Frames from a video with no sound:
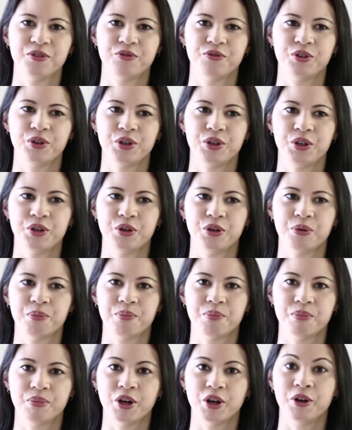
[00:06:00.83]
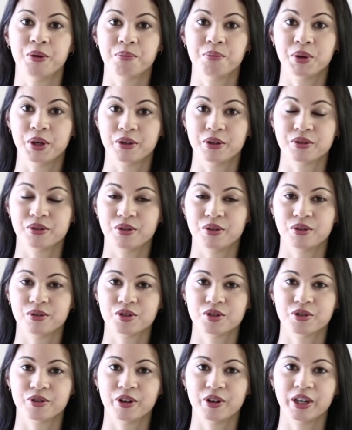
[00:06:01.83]
for your own personal
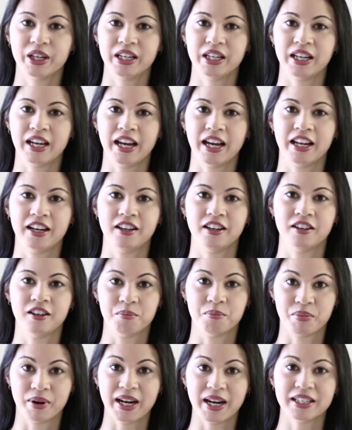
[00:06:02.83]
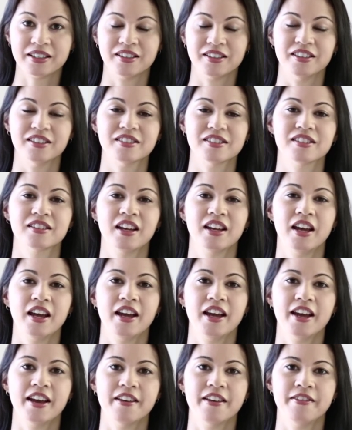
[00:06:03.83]
shrine and practice,
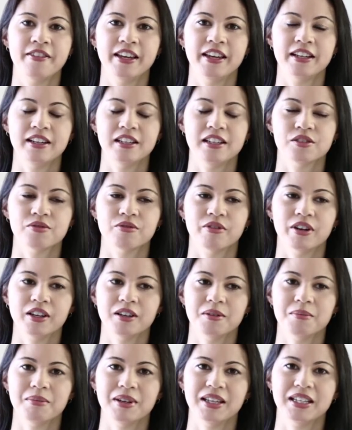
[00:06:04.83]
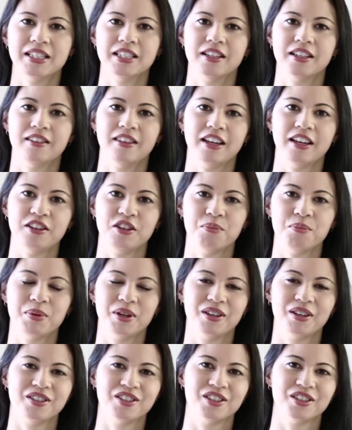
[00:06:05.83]
then it's recommended that you
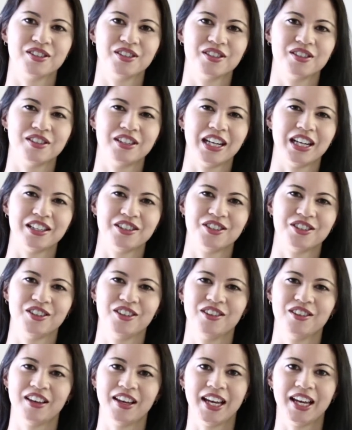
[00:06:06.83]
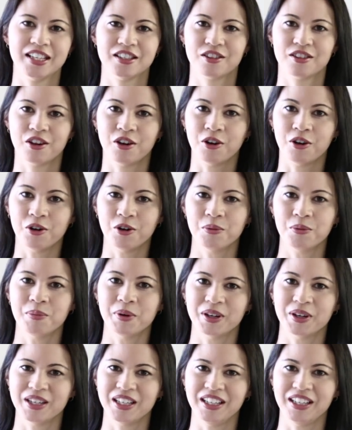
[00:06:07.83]
purchase a statue that has the whole
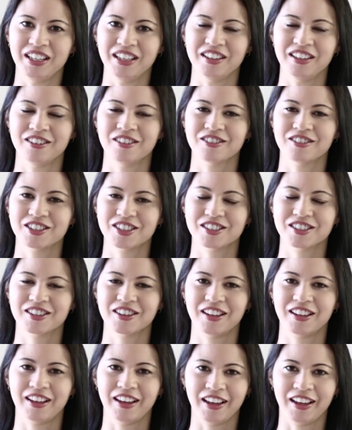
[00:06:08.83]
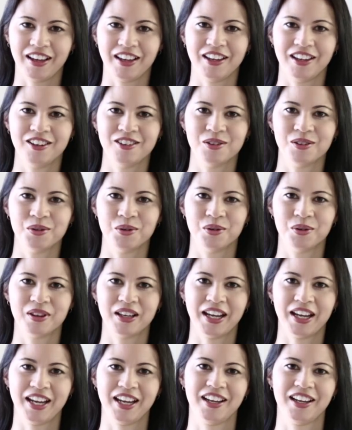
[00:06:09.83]
body, not just the head or the
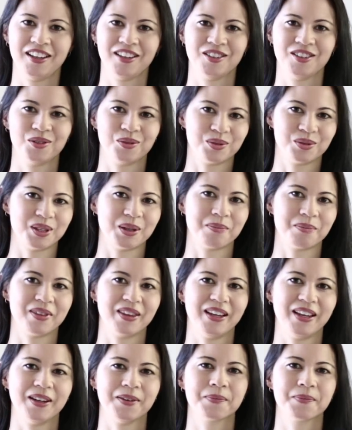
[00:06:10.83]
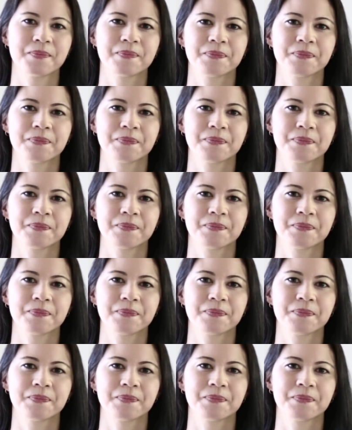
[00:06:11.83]
hand or something.